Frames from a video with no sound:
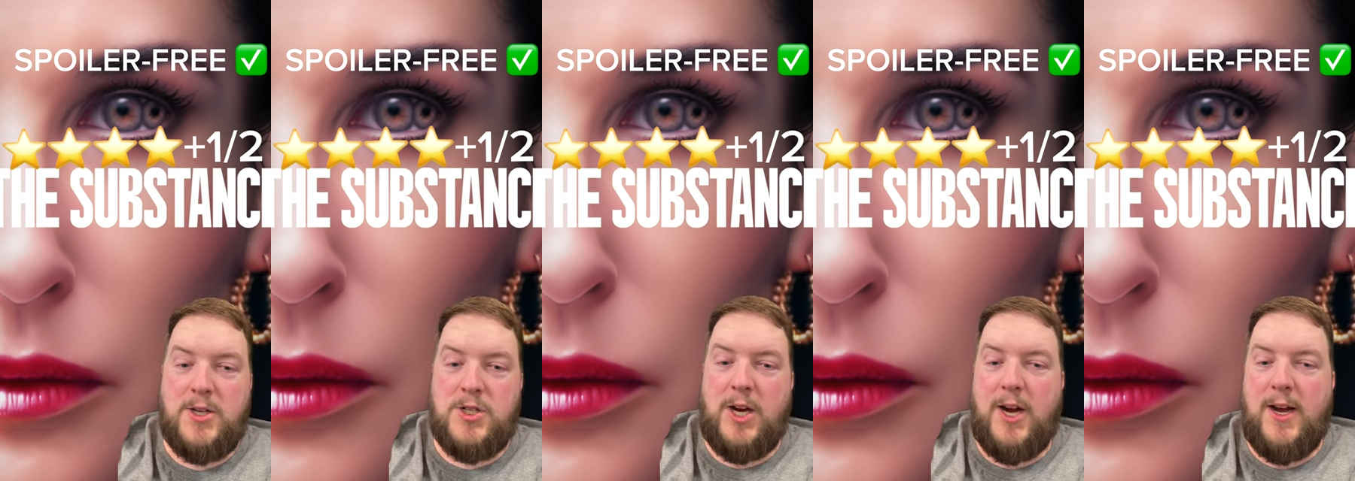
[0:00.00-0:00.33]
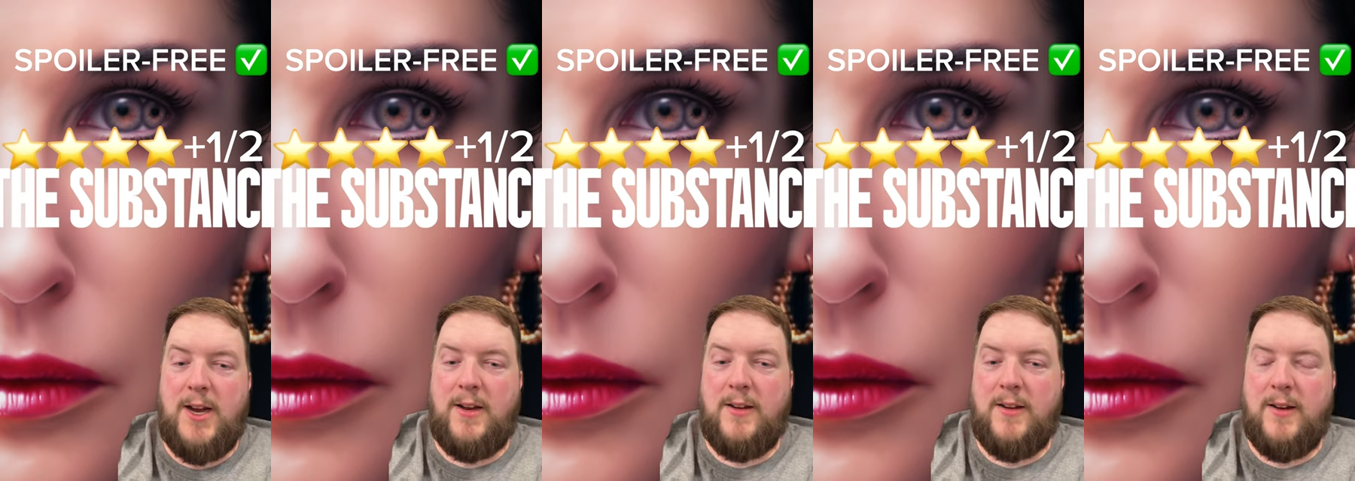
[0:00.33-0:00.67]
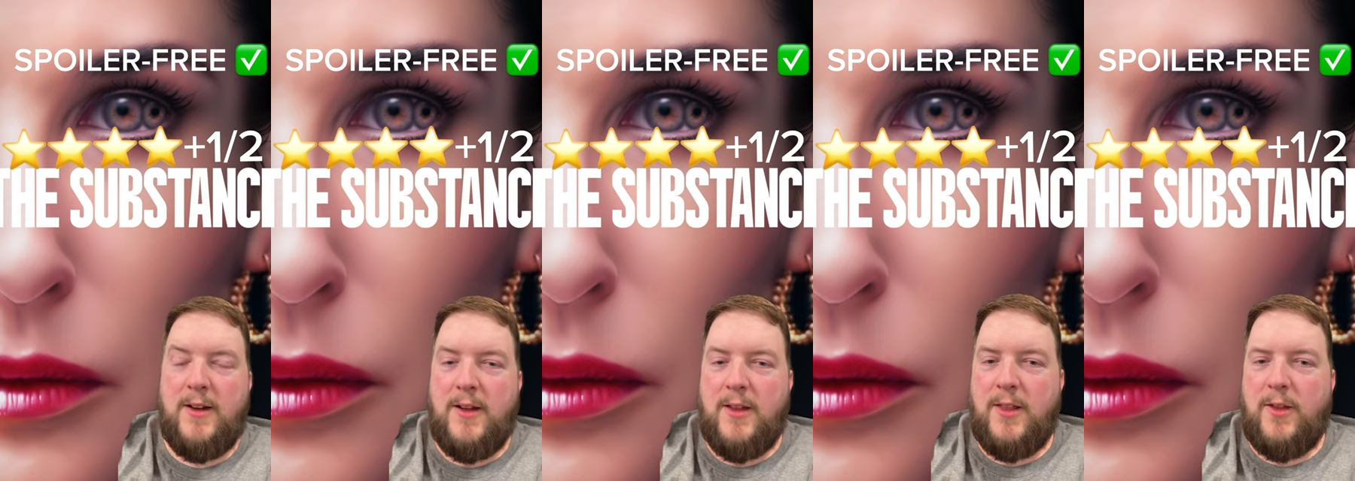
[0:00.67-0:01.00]
Jane,
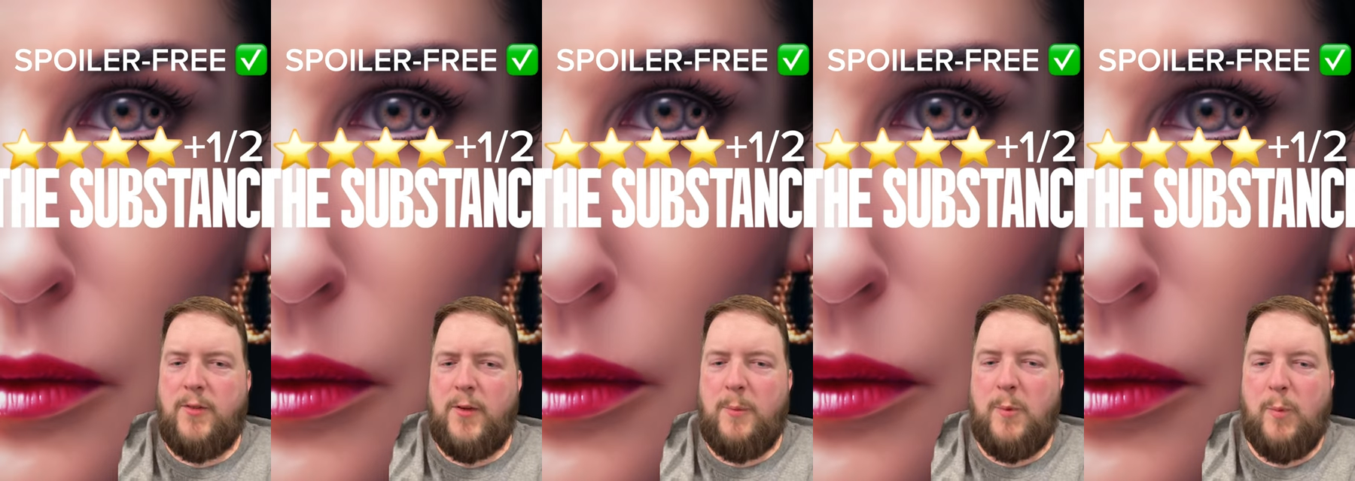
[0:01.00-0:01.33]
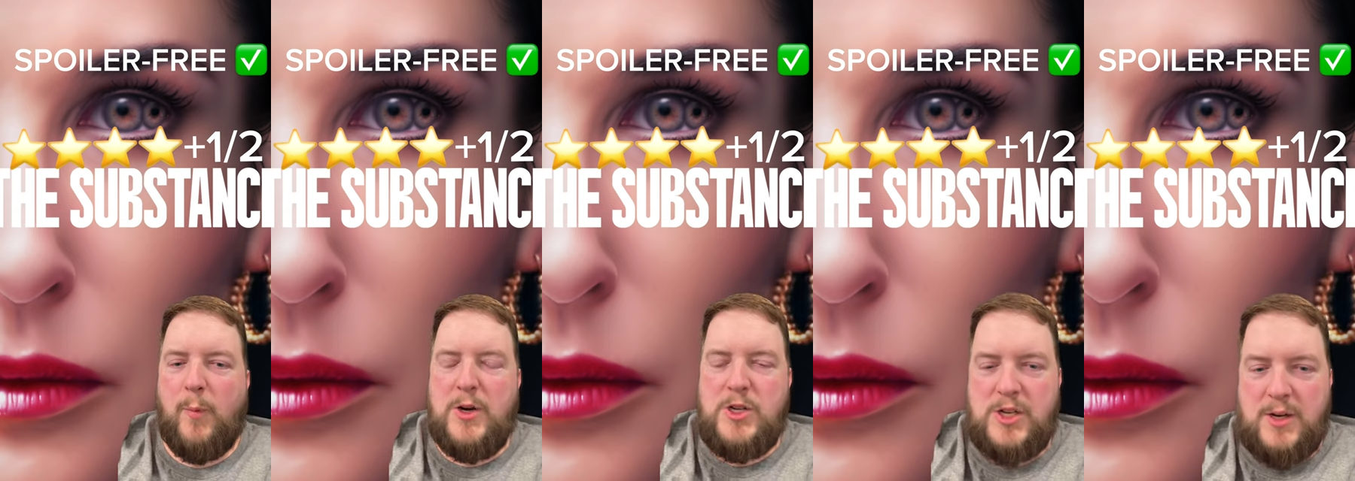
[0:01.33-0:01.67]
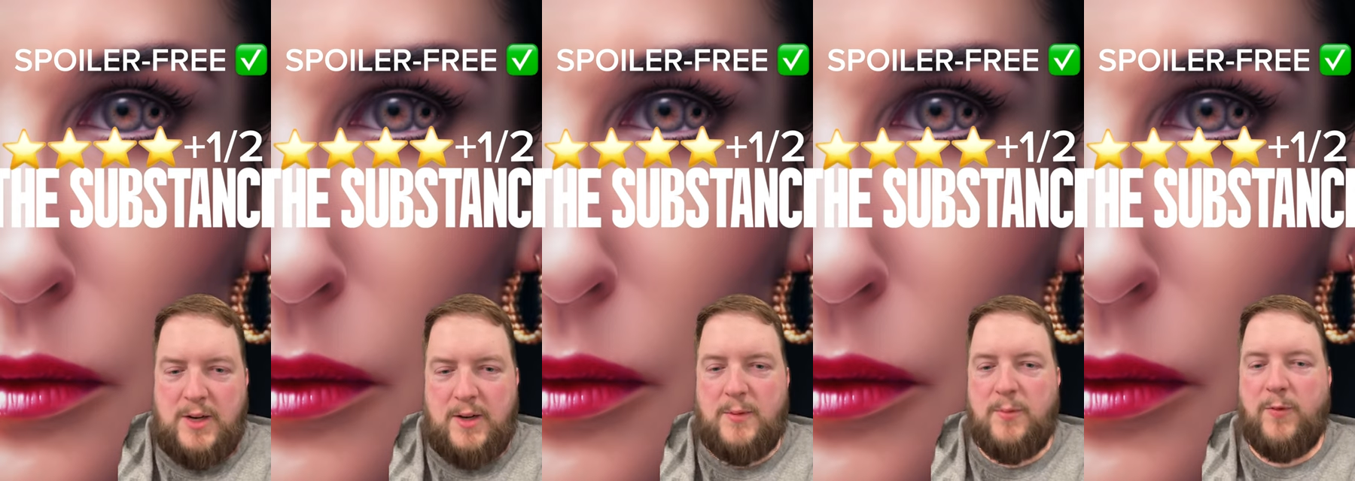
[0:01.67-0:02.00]
the film in which
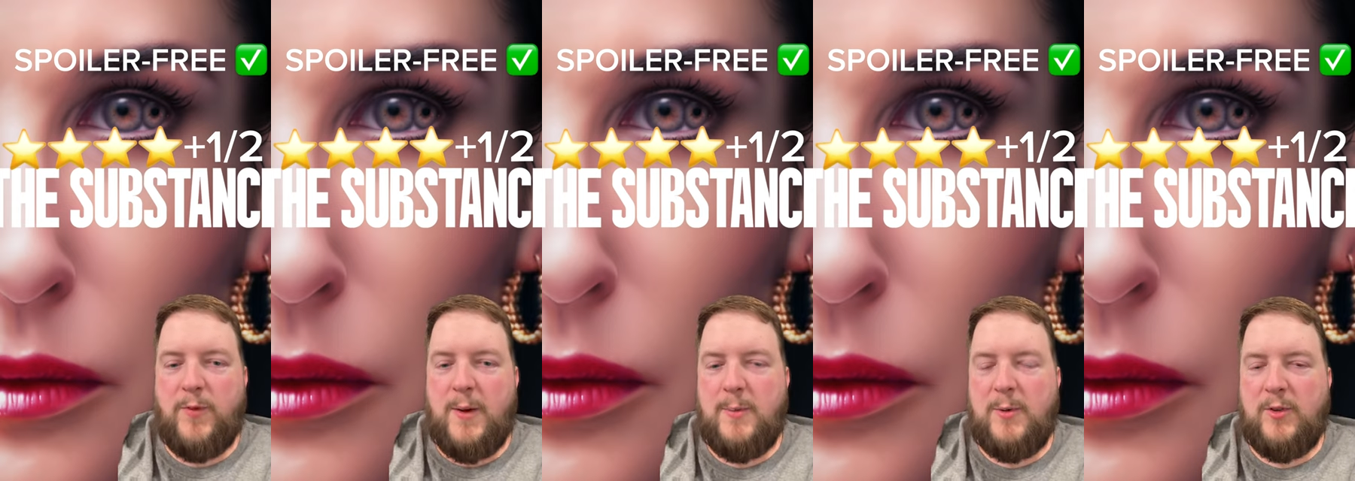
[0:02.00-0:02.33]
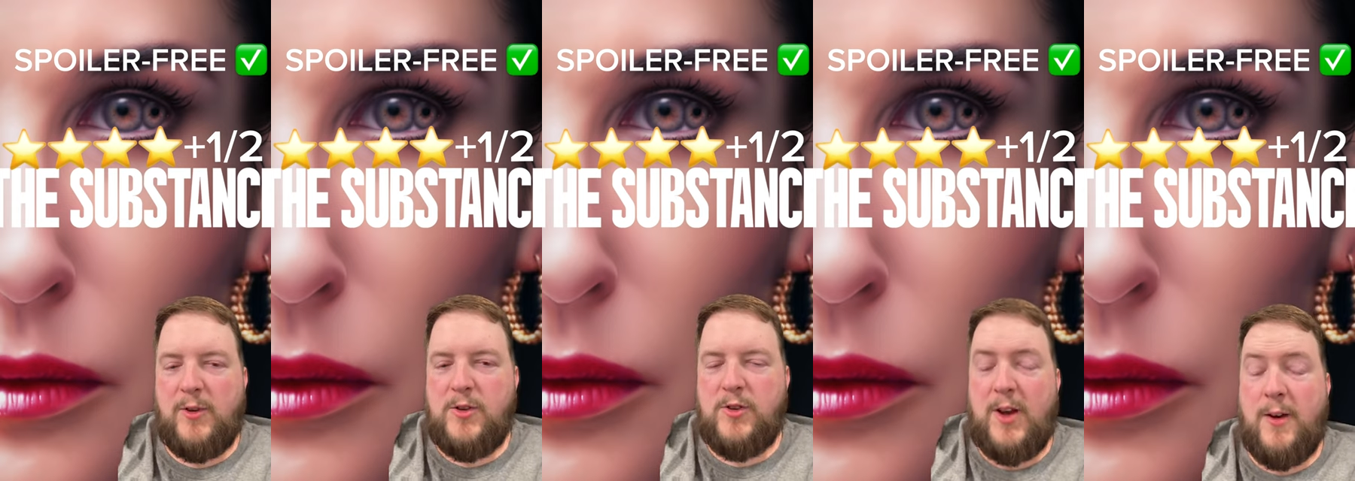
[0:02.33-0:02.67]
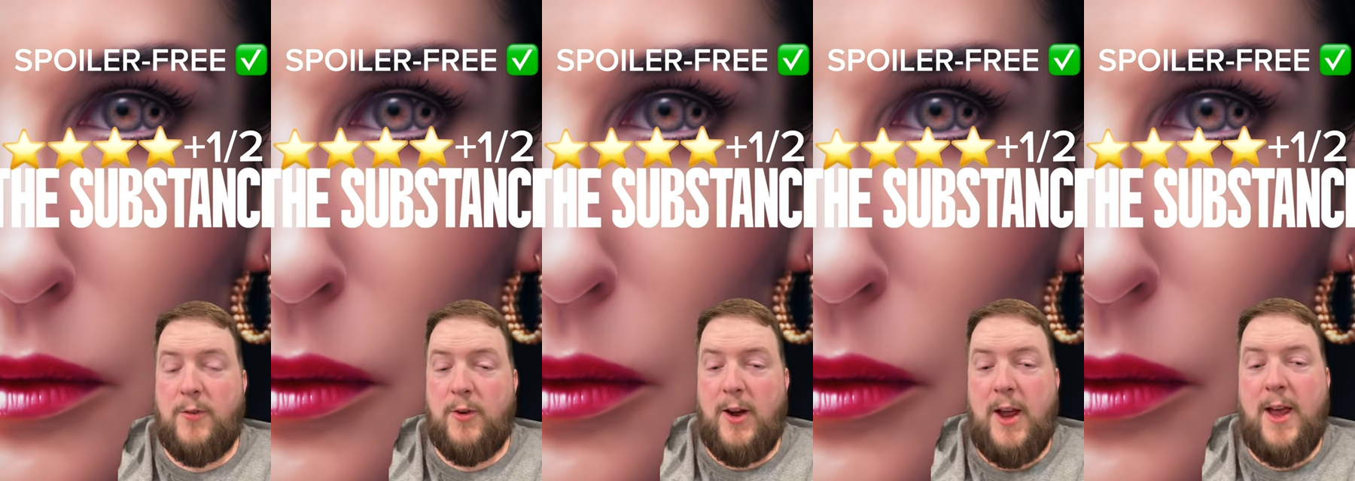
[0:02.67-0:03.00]
she famously
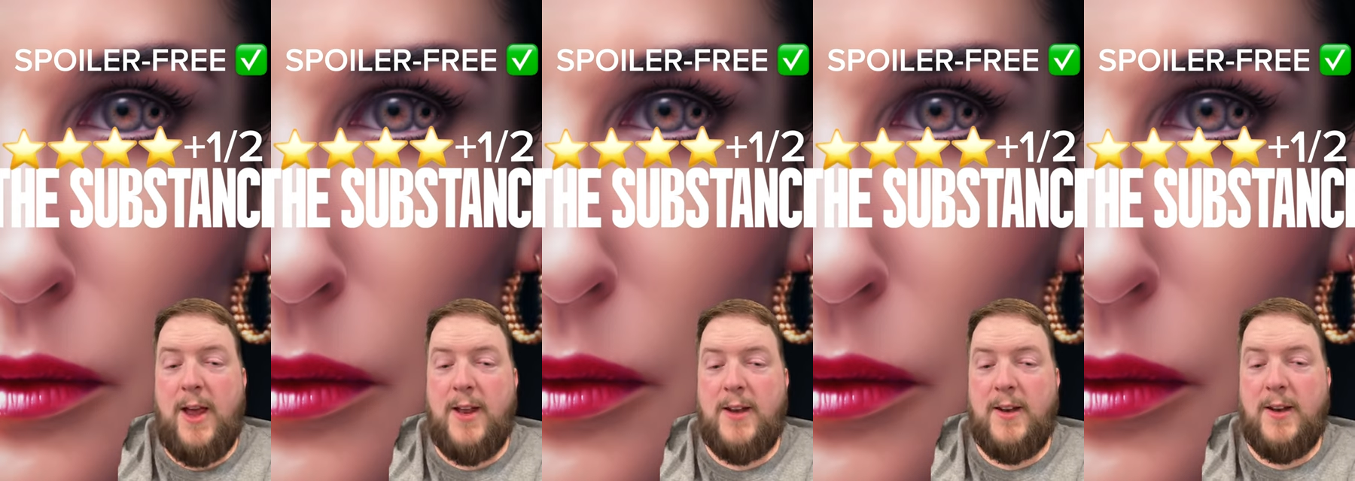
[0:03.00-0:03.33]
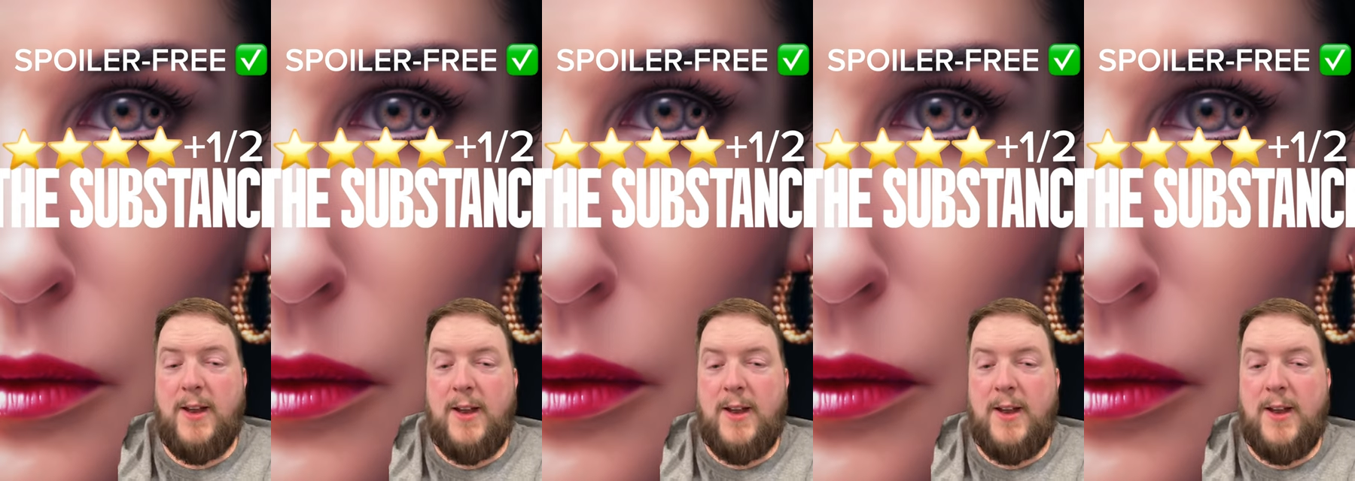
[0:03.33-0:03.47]
shaved her head